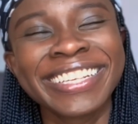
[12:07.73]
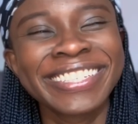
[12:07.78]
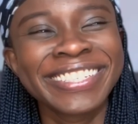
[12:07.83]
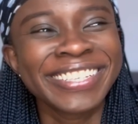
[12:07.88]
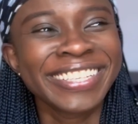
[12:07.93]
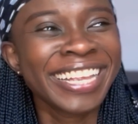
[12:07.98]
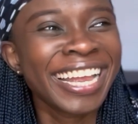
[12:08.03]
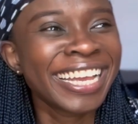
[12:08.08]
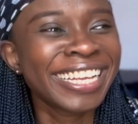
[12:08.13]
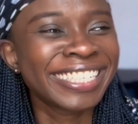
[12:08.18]

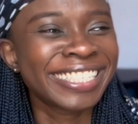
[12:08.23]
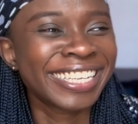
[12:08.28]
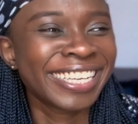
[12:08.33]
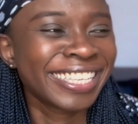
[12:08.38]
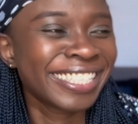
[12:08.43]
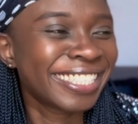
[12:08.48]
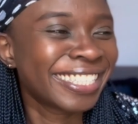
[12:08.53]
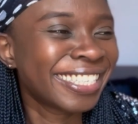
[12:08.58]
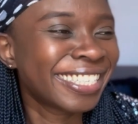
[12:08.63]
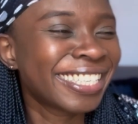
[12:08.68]
So that's
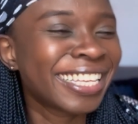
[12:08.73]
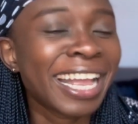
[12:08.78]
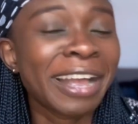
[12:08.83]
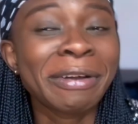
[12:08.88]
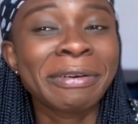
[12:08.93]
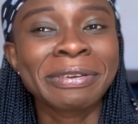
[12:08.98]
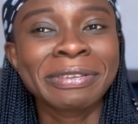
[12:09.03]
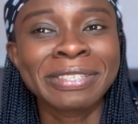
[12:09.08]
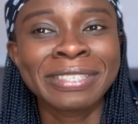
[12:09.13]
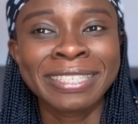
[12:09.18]
it.
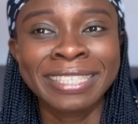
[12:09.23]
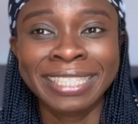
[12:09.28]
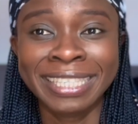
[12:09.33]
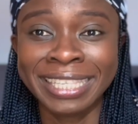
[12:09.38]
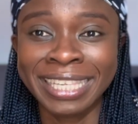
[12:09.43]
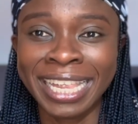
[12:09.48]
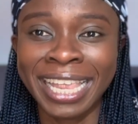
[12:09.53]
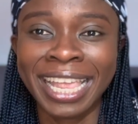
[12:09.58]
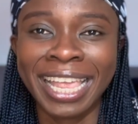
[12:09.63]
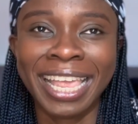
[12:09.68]
That was
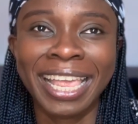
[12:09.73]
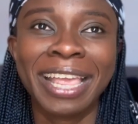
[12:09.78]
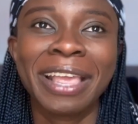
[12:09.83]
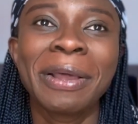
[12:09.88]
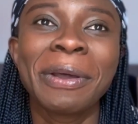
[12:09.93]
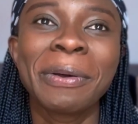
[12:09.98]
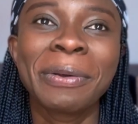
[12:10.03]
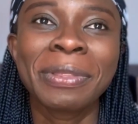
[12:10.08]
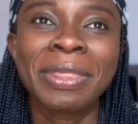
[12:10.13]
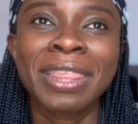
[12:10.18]
the
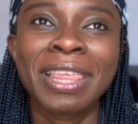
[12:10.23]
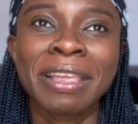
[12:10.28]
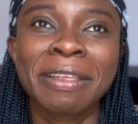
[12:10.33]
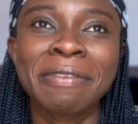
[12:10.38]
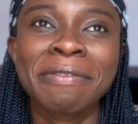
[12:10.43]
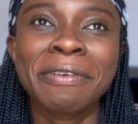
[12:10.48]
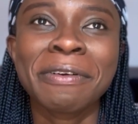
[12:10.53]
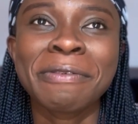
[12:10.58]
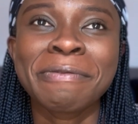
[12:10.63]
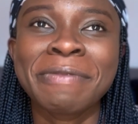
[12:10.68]
whole thing
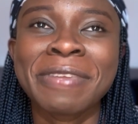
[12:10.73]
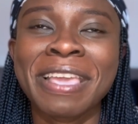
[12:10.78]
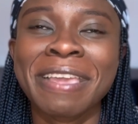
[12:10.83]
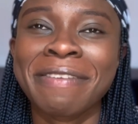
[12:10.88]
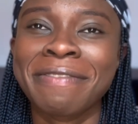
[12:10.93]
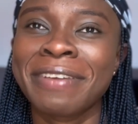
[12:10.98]
for me.